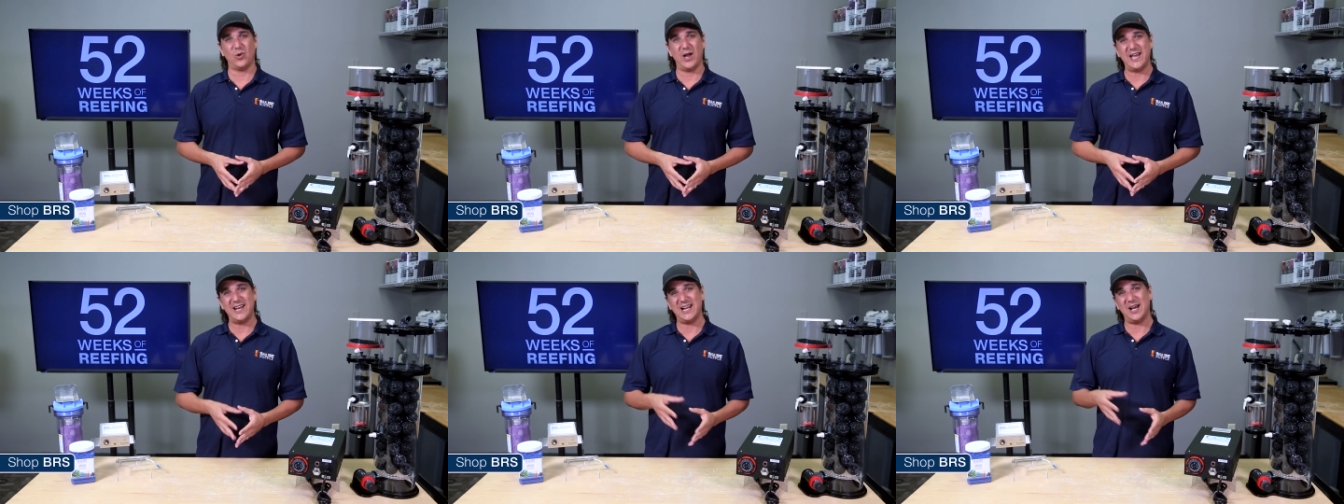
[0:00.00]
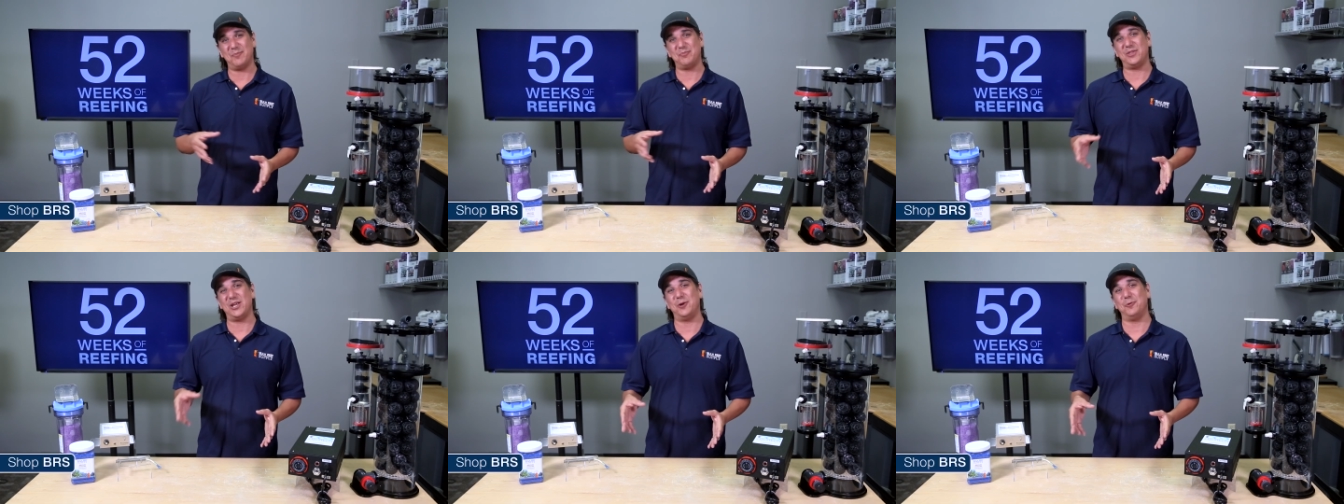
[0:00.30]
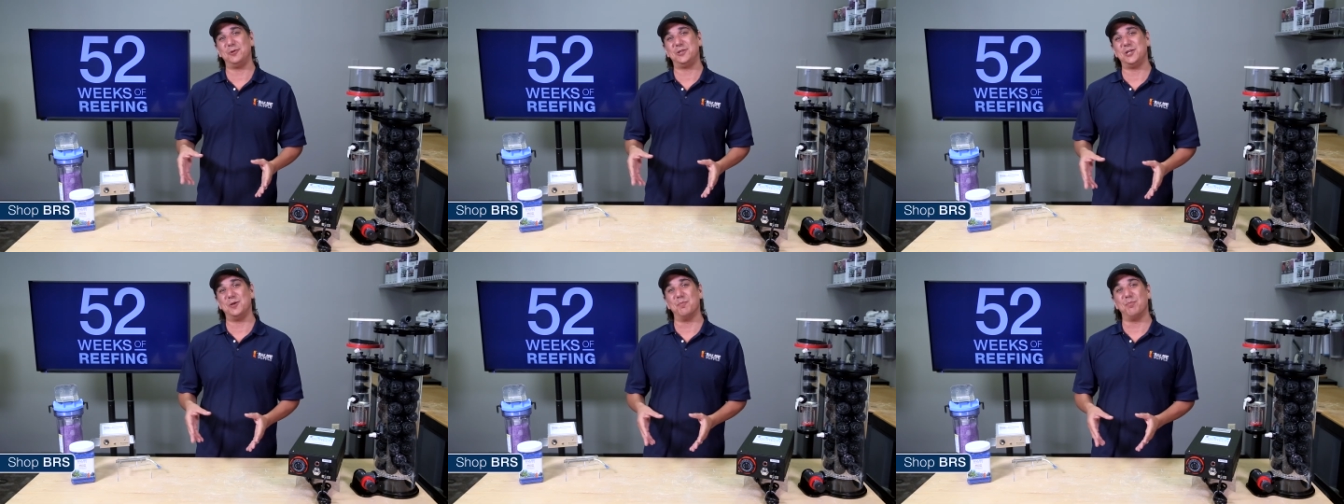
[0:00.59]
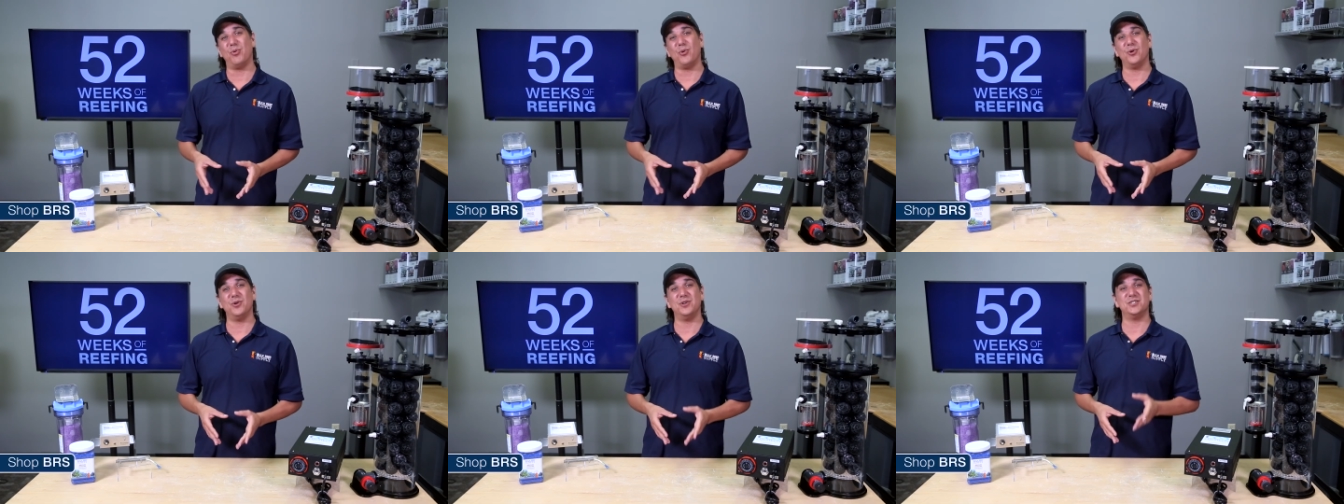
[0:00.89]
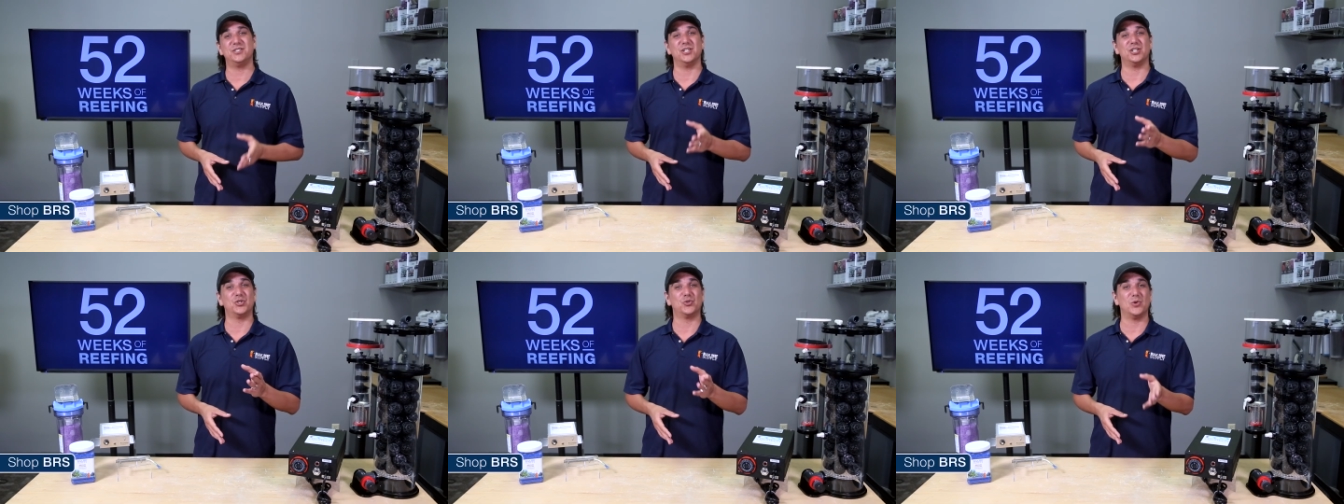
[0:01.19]
right up there with the
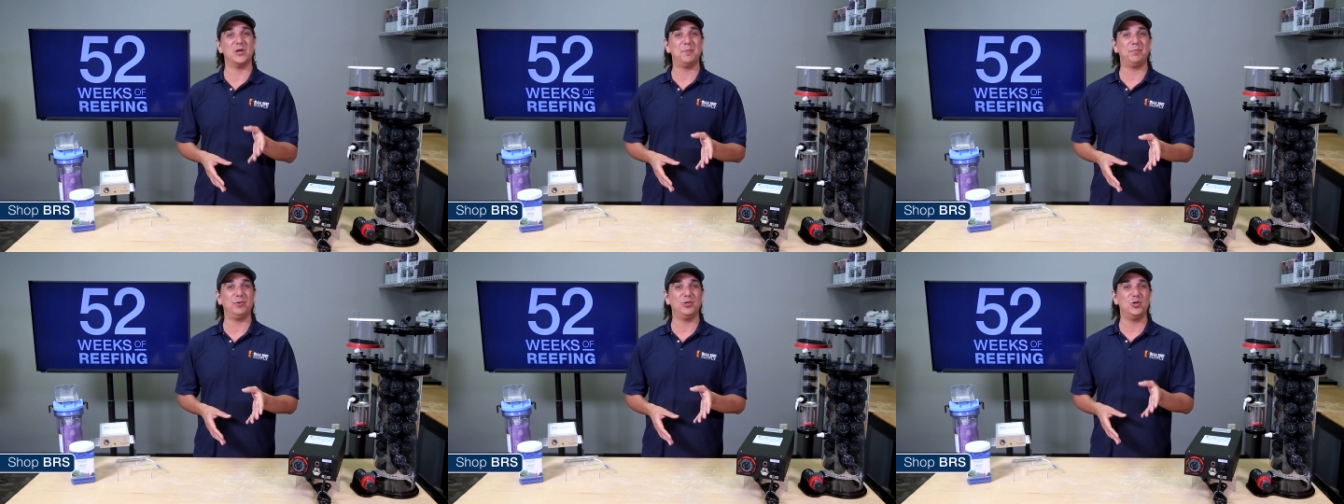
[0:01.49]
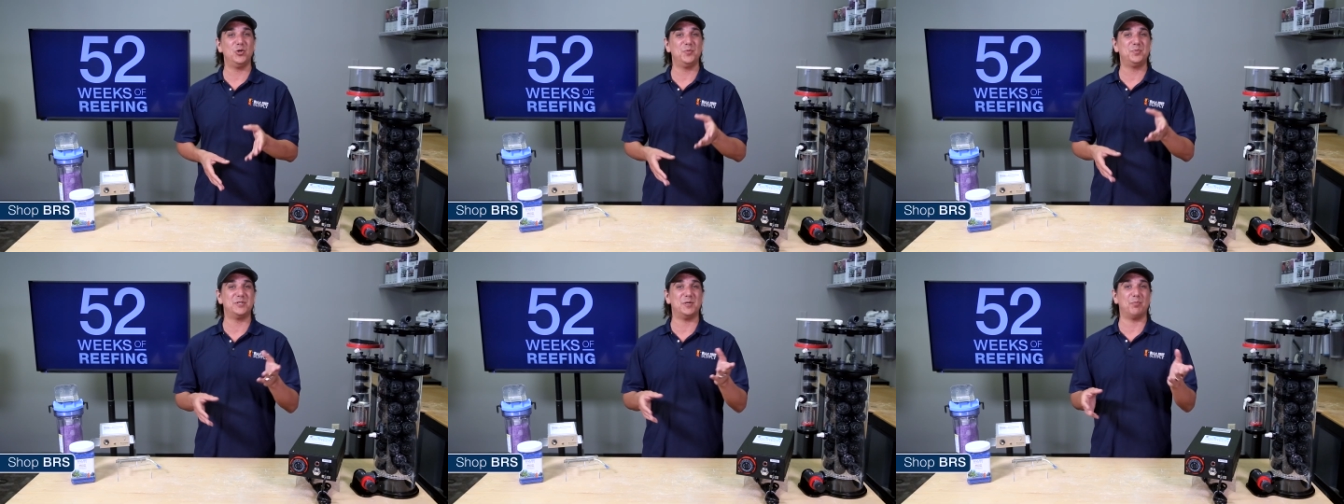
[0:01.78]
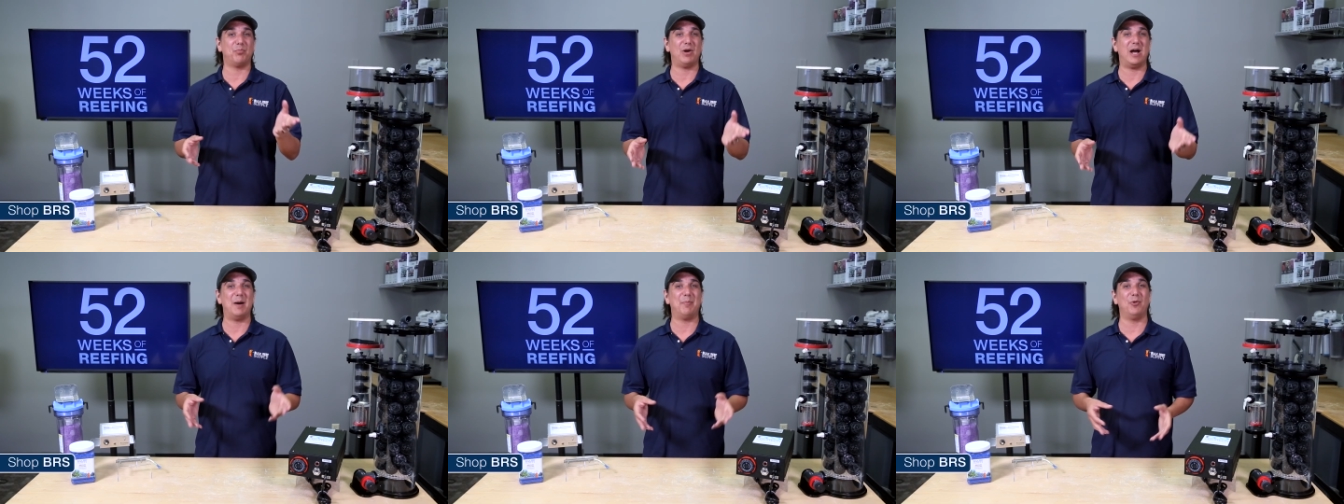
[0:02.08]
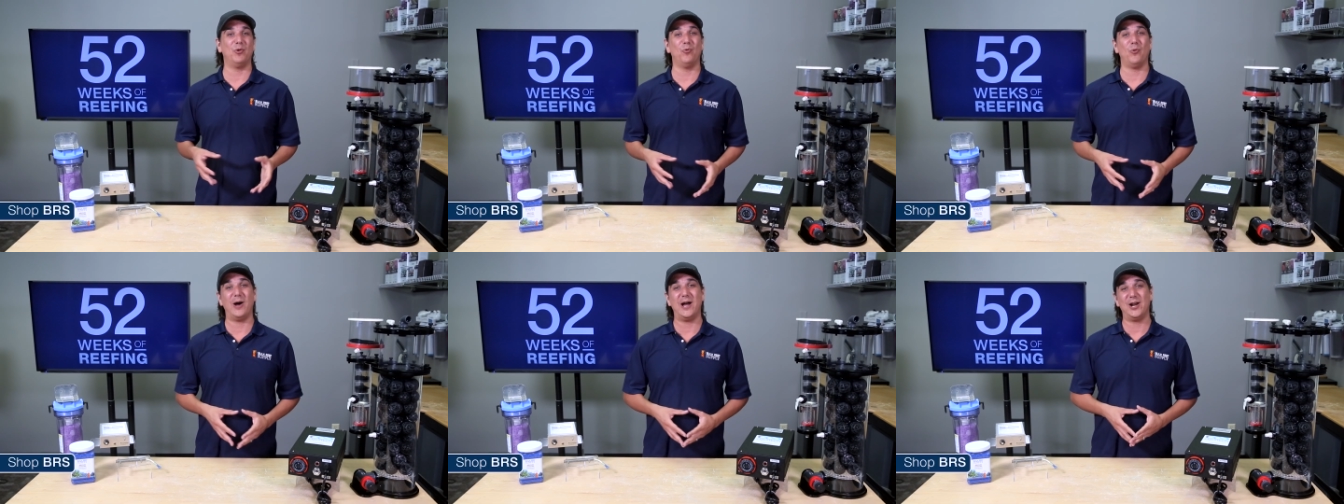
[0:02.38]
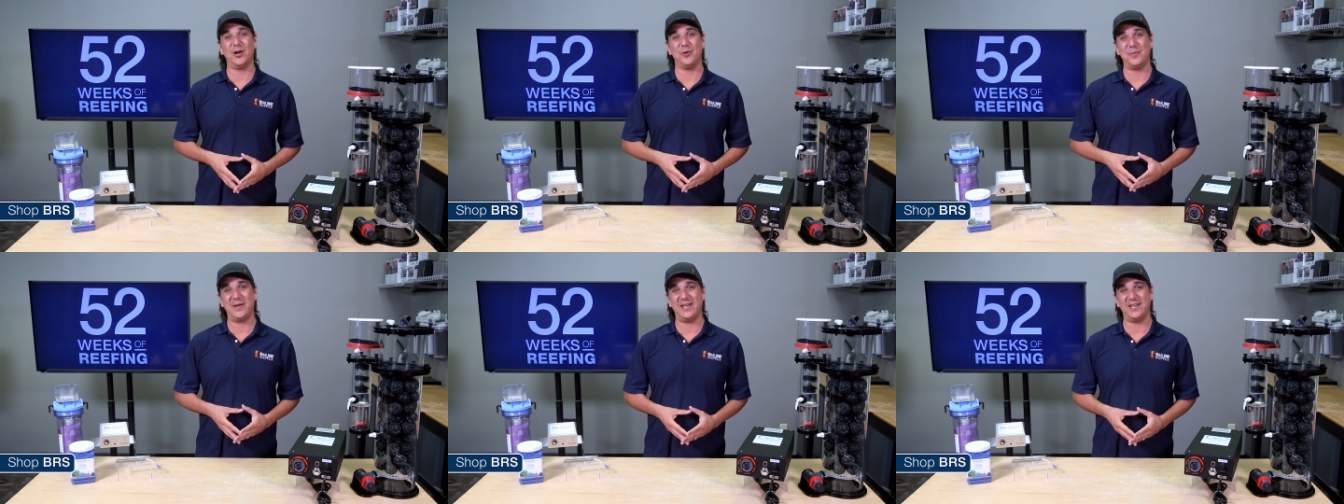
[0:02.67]
importance of drip loops and proper
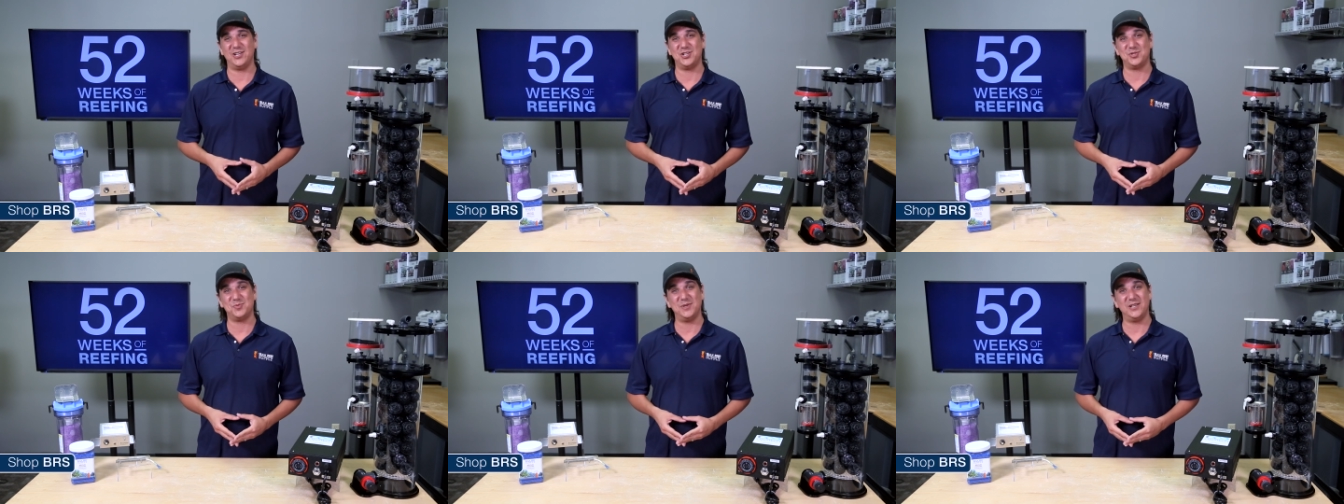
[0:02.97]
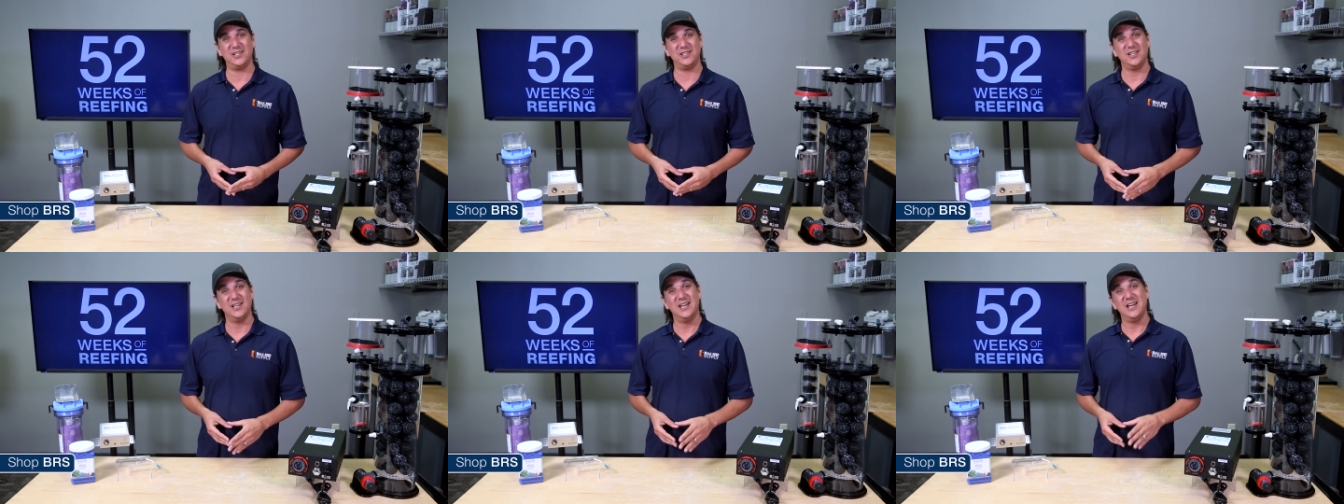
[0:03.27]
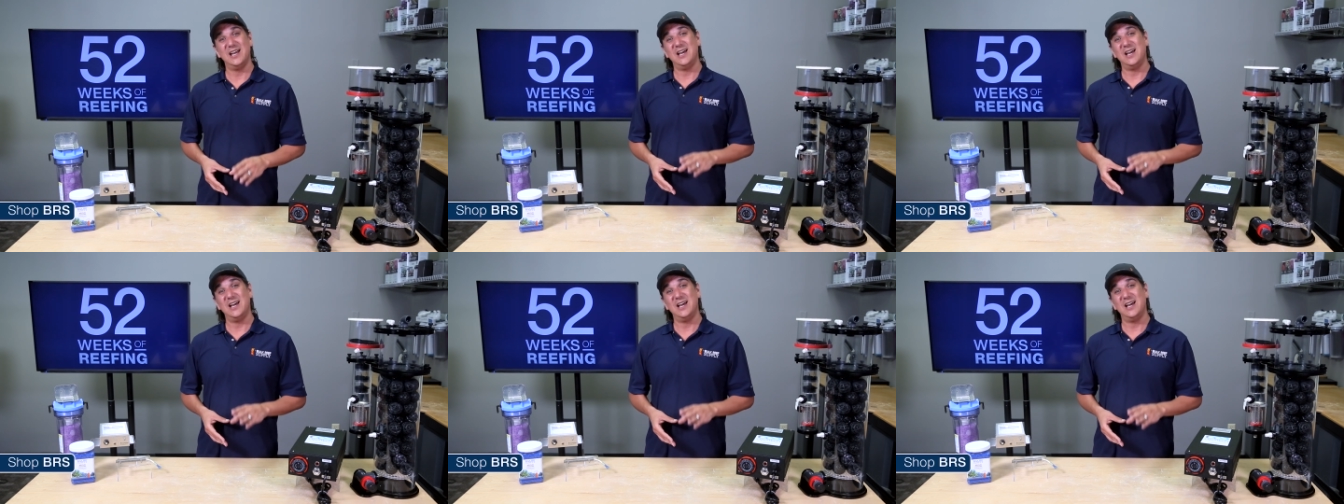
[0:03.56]
wire management.